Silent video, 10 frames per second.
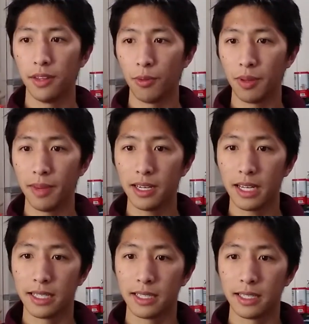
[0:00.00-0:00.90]
Though we may
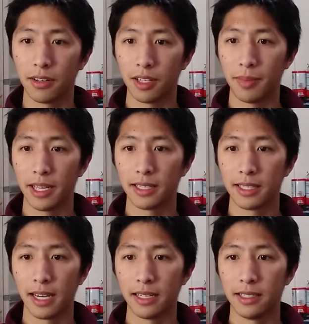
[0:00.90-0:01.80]
not necessarily be
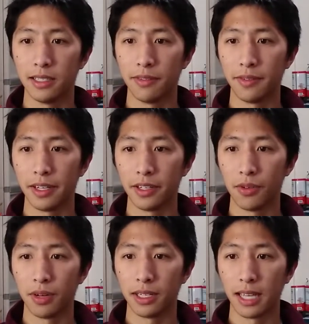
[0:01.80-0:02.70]
excited to defeat
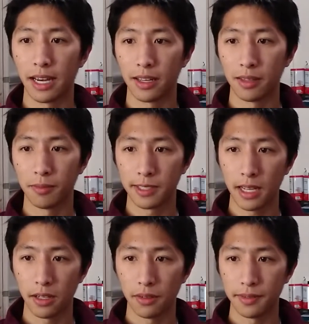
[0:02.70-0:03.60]
Hue and Gladion
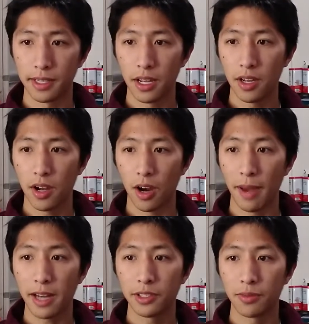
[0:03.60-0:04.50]
themselves, our
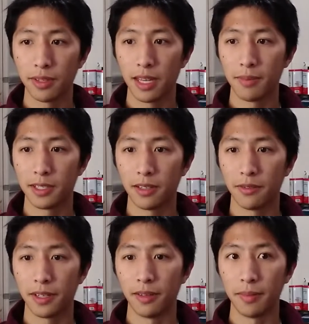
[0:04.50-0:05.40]
battles with them still
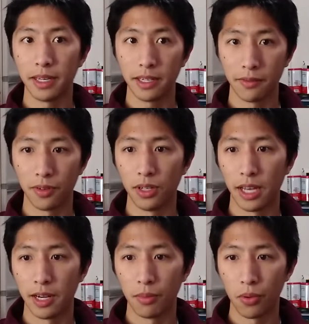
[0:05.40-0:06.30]
feel meaningful
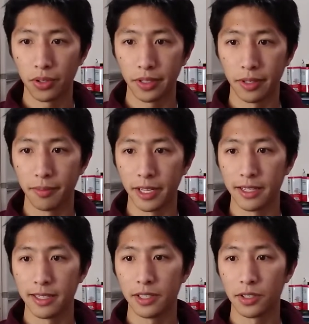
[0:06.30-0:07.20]
and important
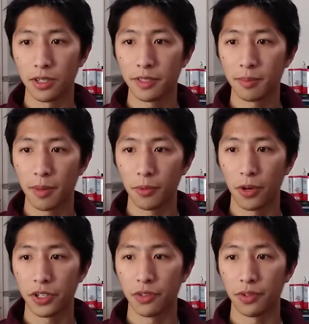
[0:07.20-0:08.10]
because they serve as
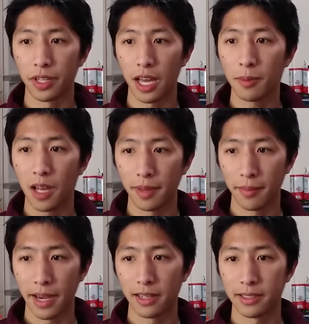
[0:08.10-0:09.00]
preparation for the
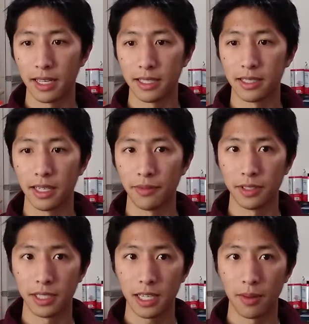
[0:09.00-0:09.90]
upcoming battles against the
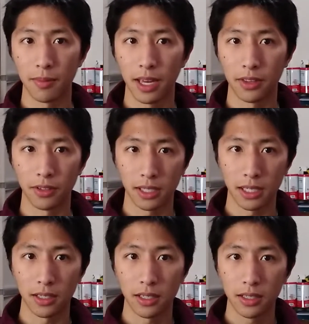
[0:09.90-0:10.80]
evil team and their
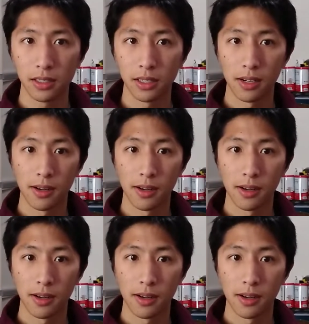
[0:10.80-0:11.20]
leader.